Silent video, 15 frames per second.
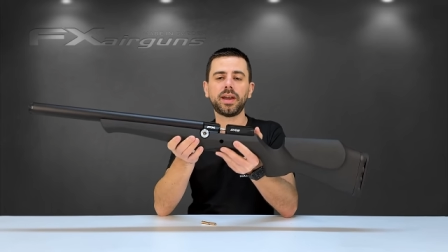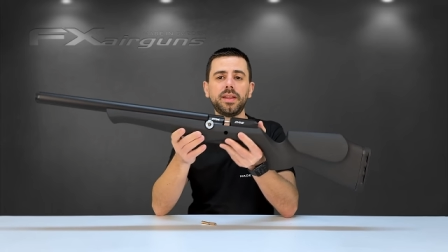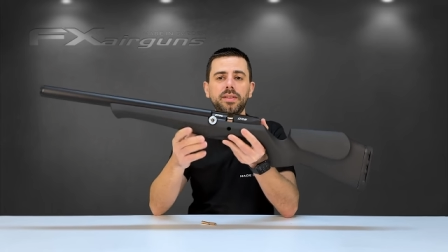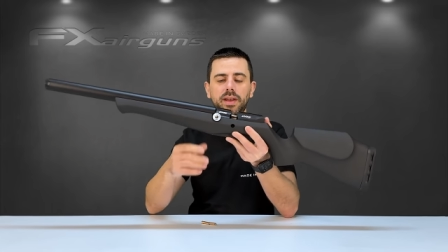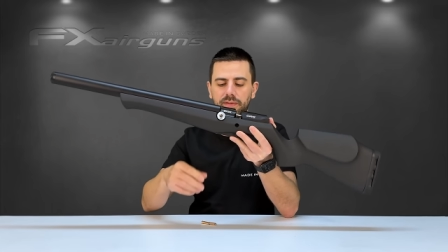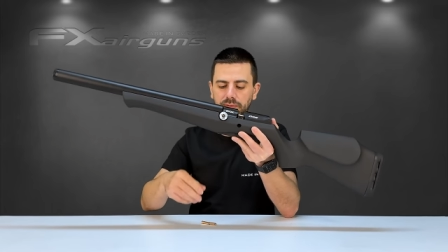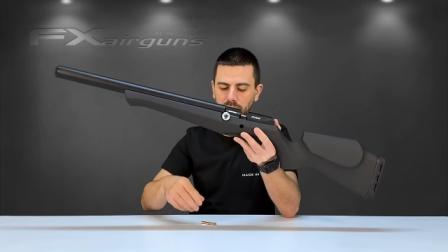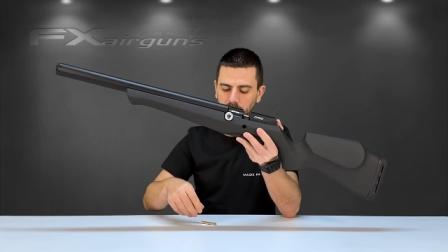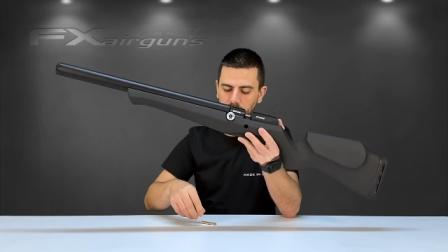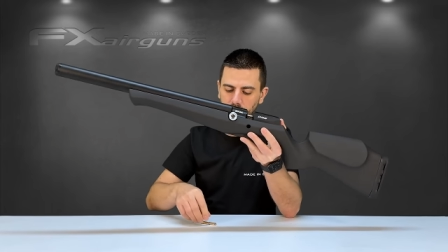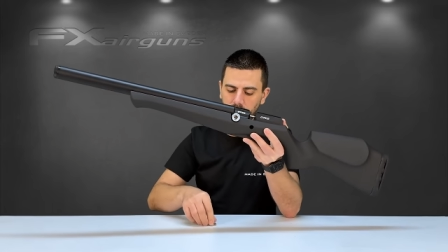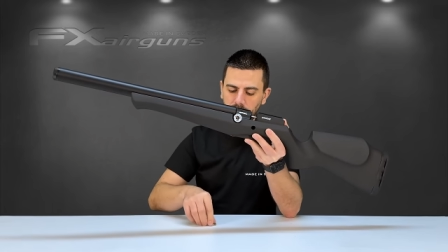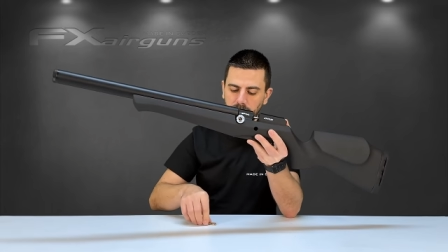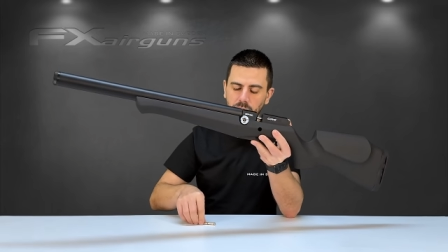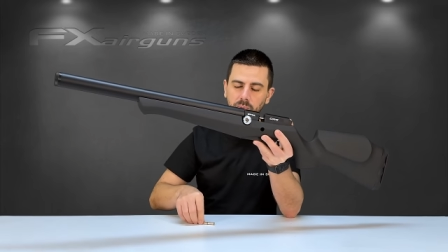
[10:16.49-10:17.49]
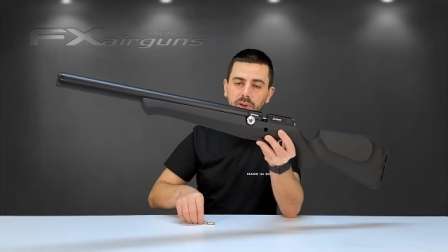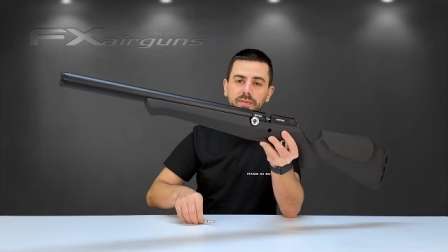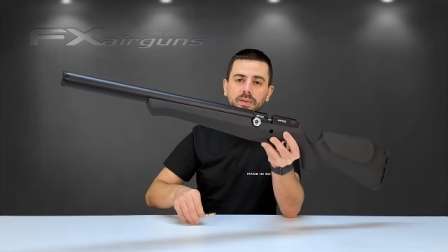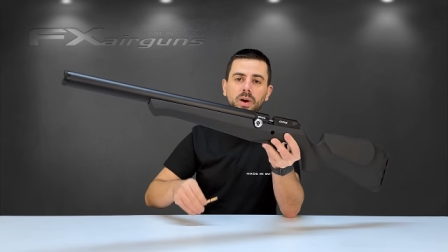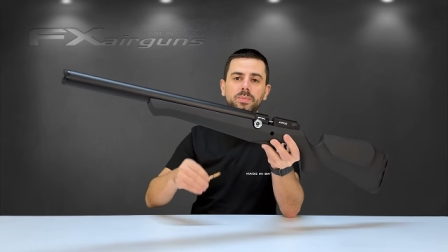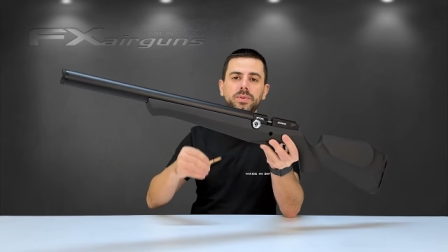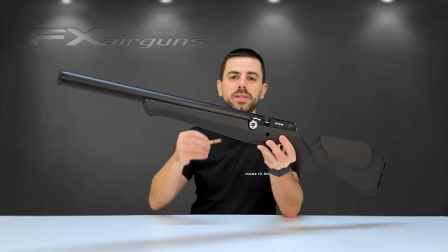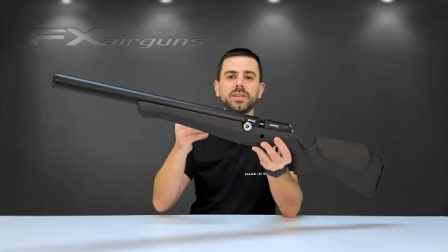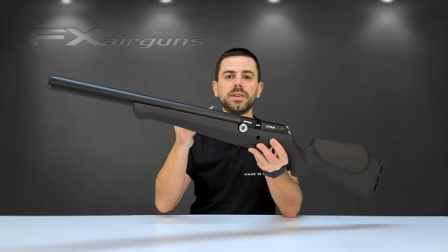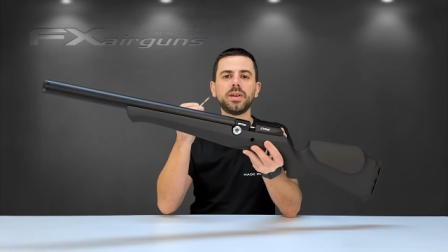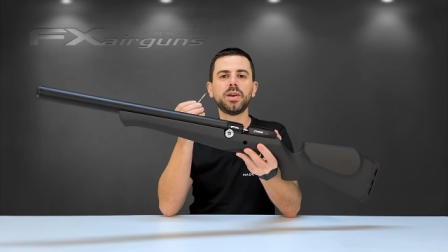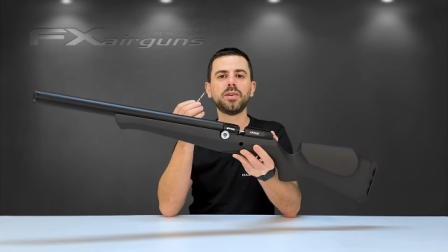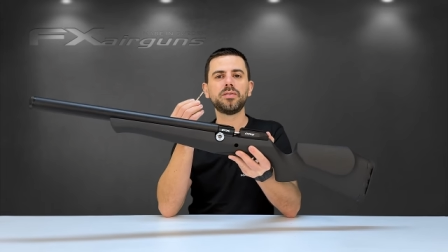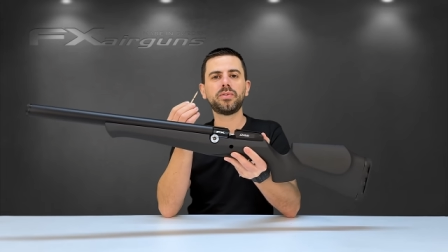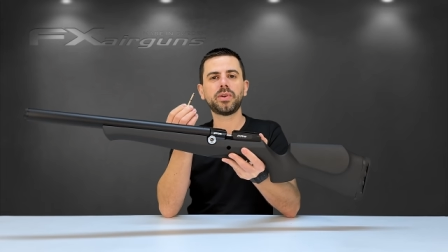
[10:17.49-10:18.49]
and therefore we have opted
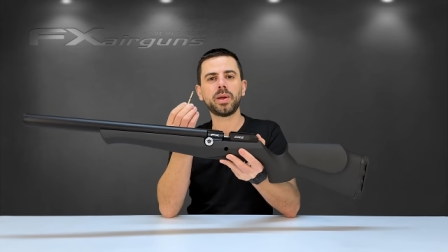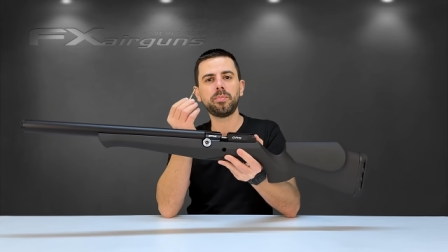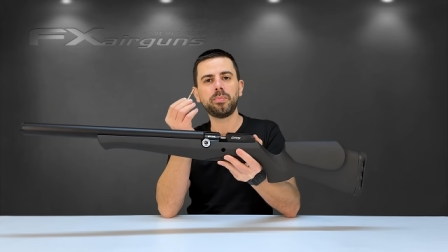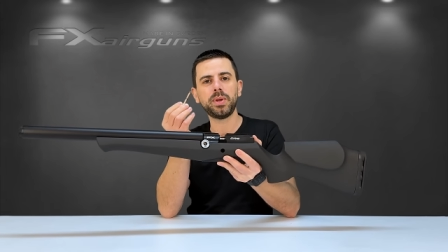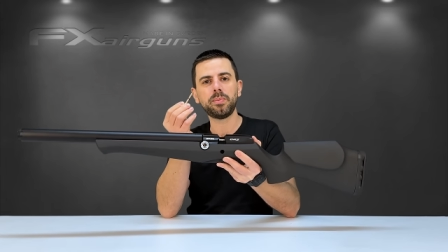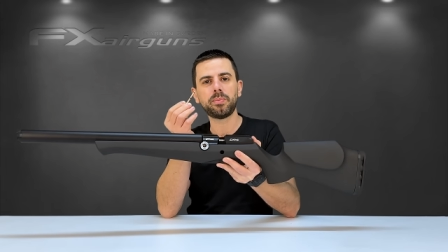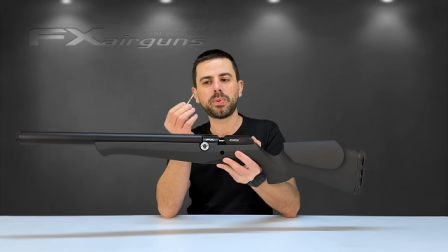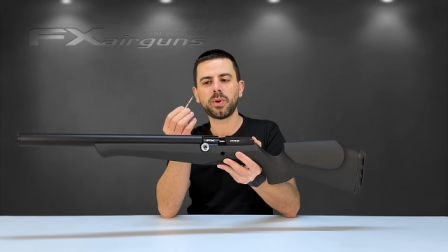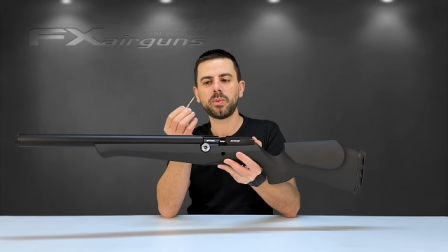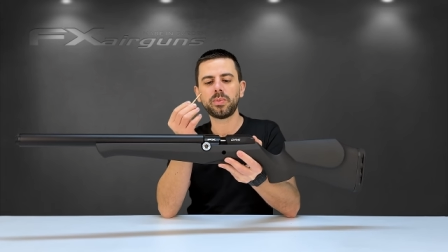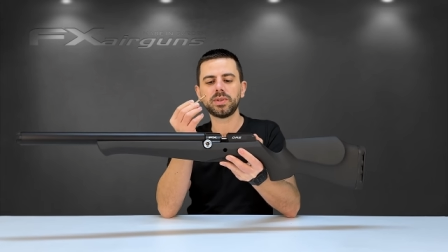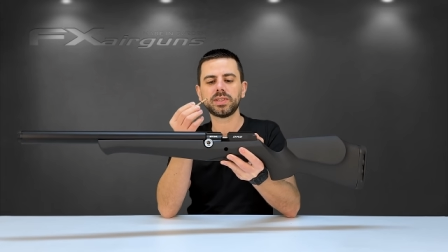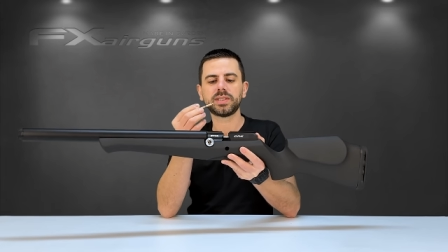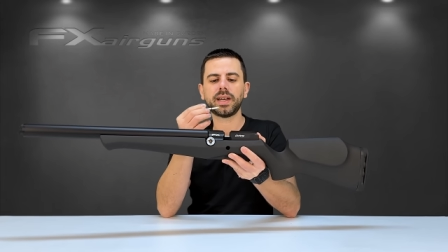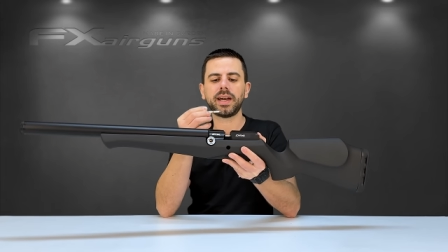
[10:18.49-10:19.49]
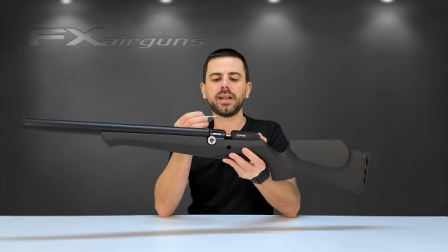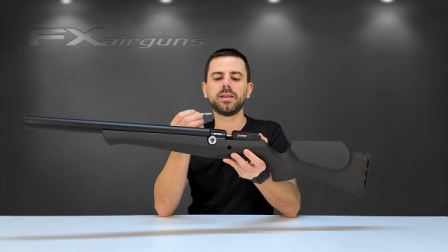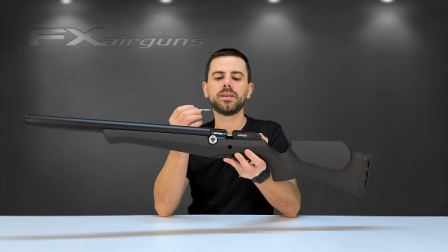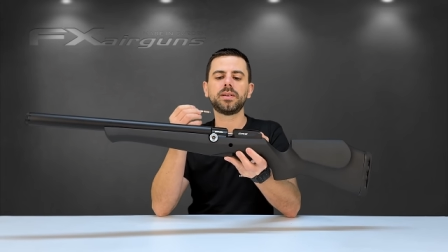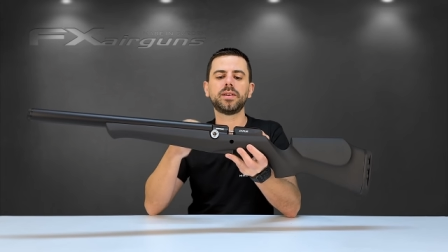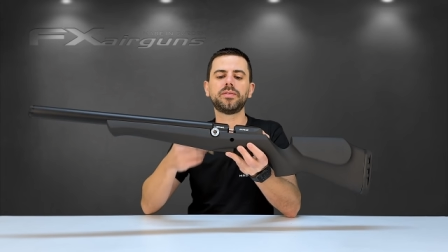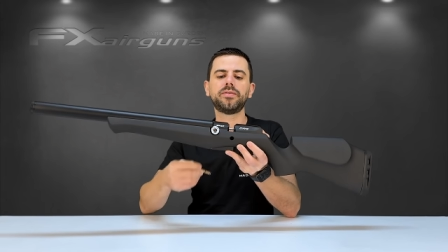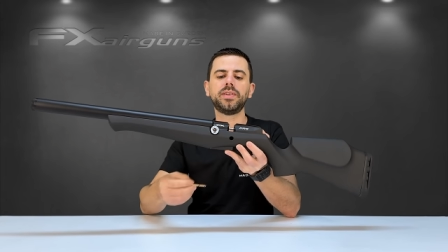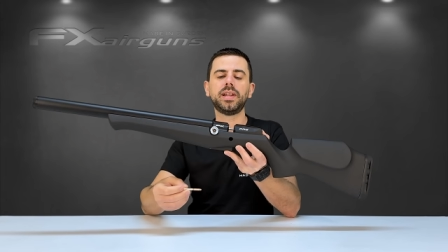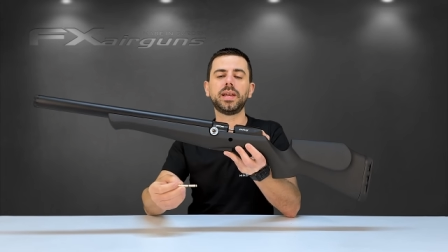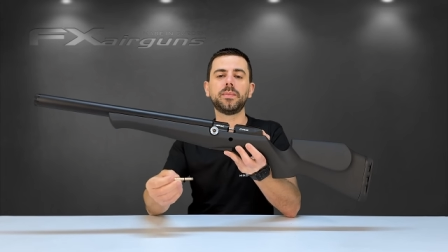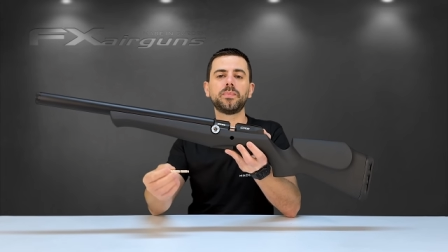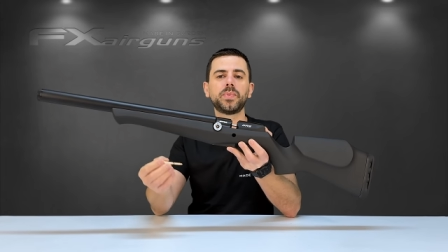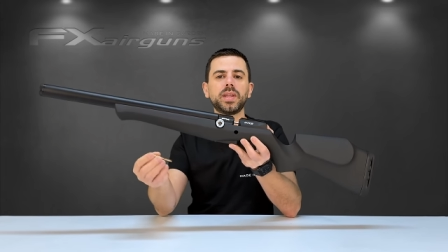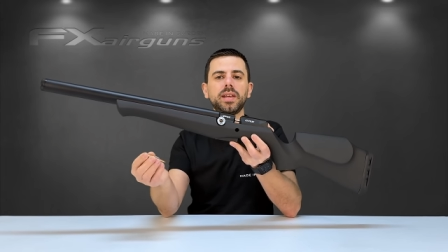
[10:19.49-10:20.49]
for a pin probe style
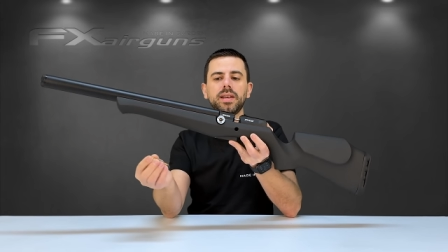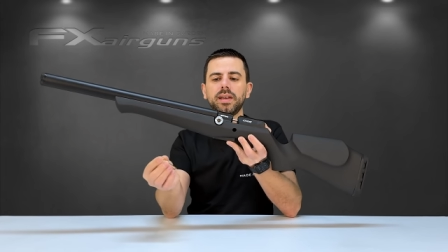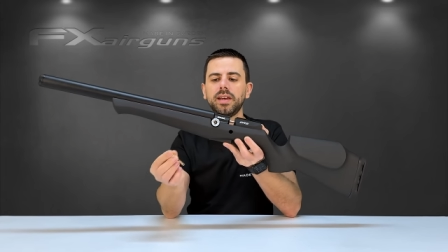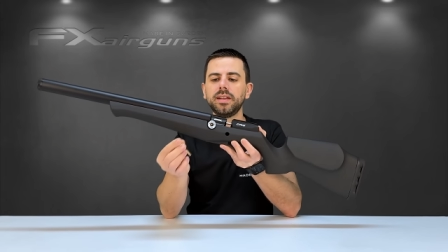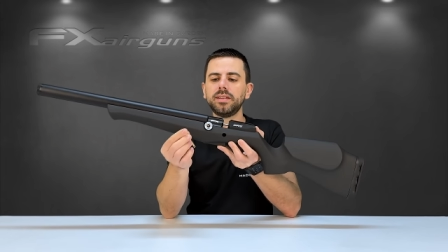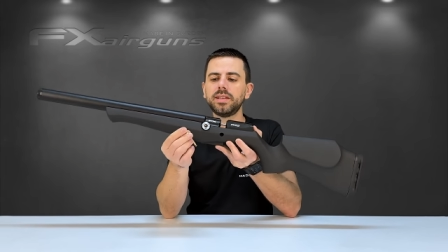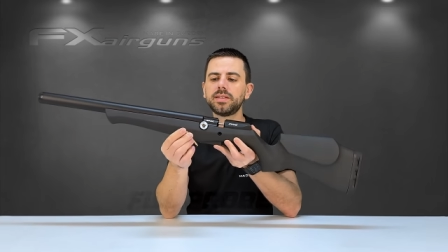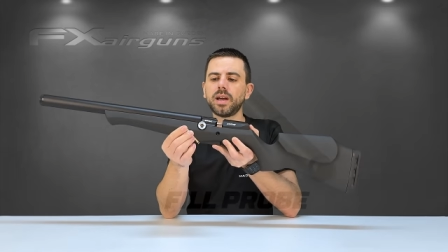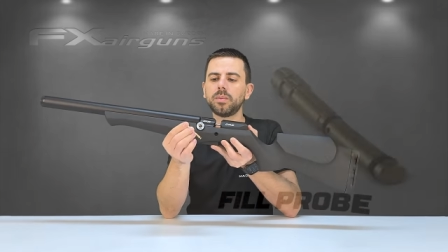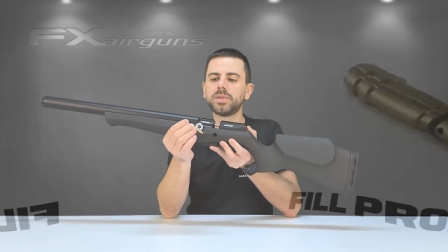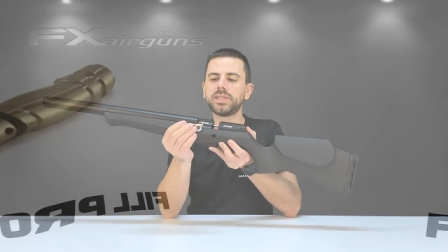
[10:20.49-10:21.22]
filling. This comes